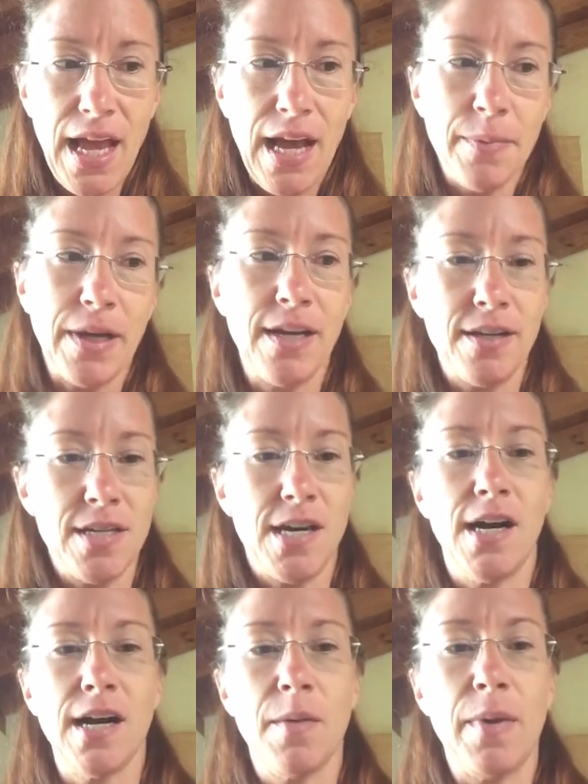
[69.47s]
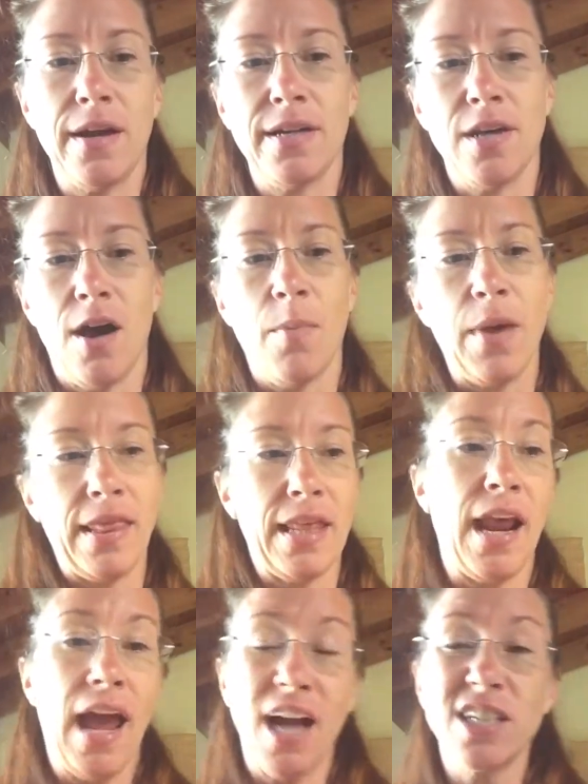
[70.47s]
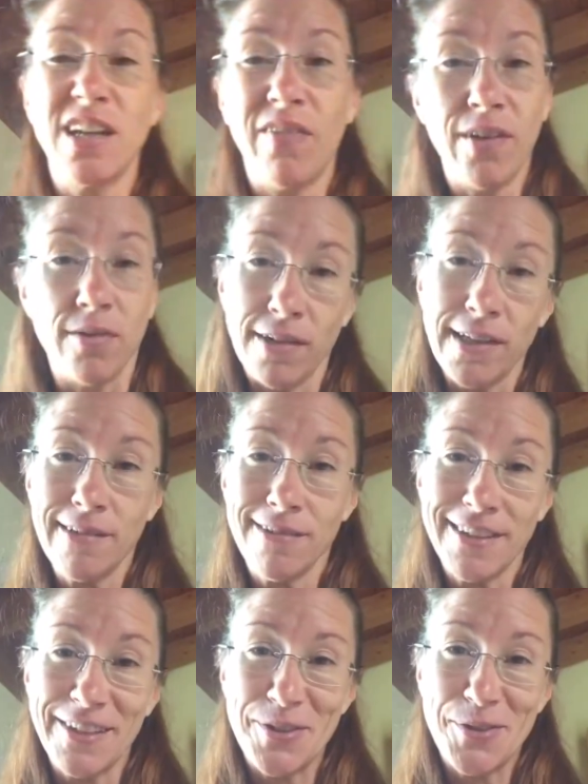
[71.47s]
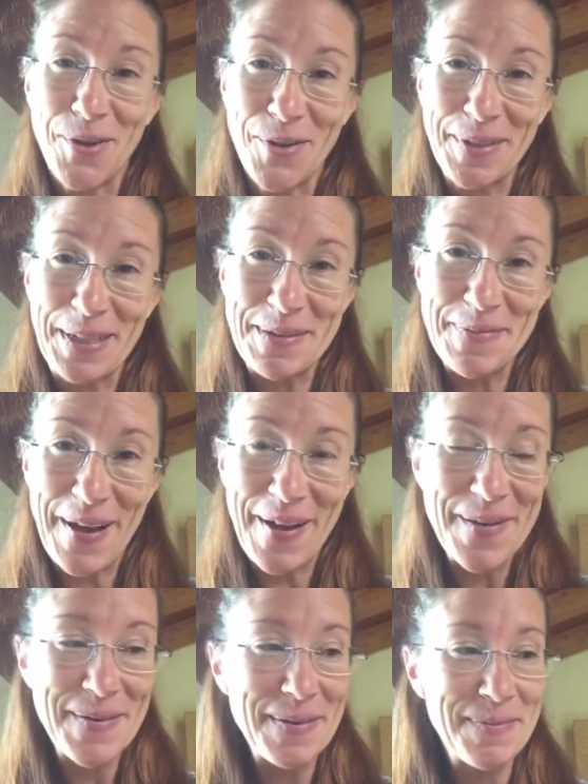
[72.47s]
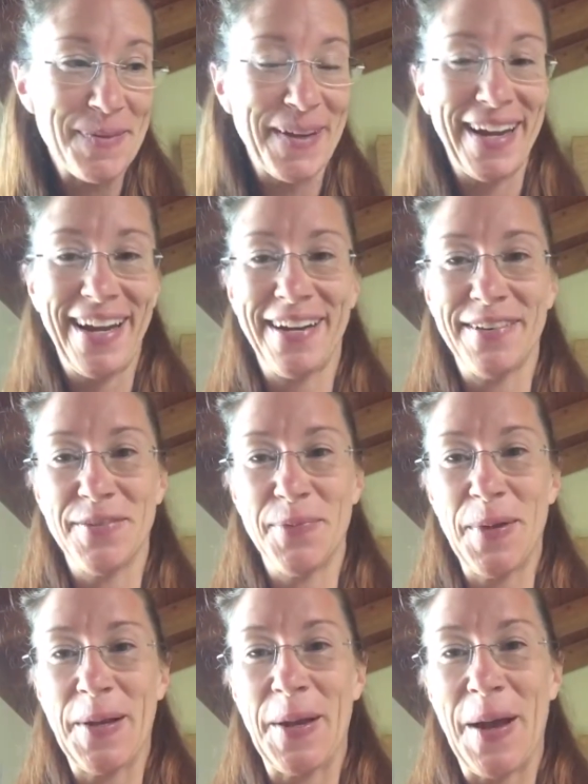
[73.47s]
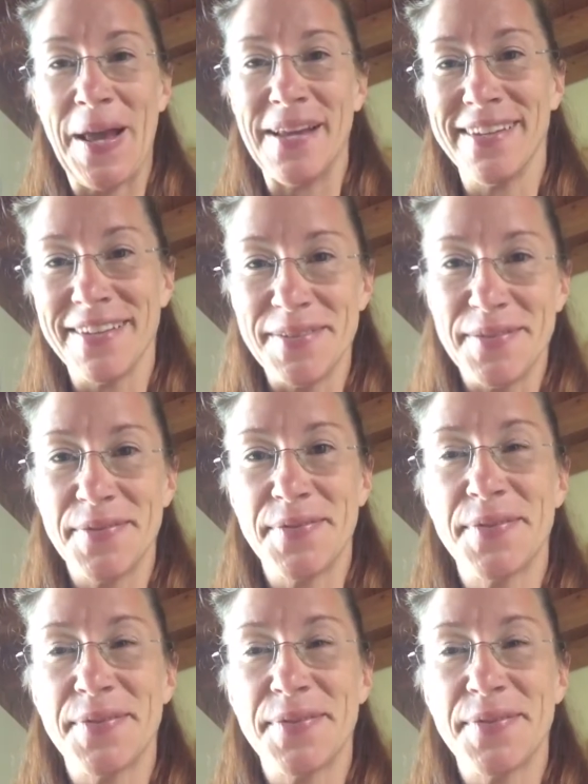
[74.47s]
I'm going to talk about a topic that I actually feel really, really strongly about, but have been kind of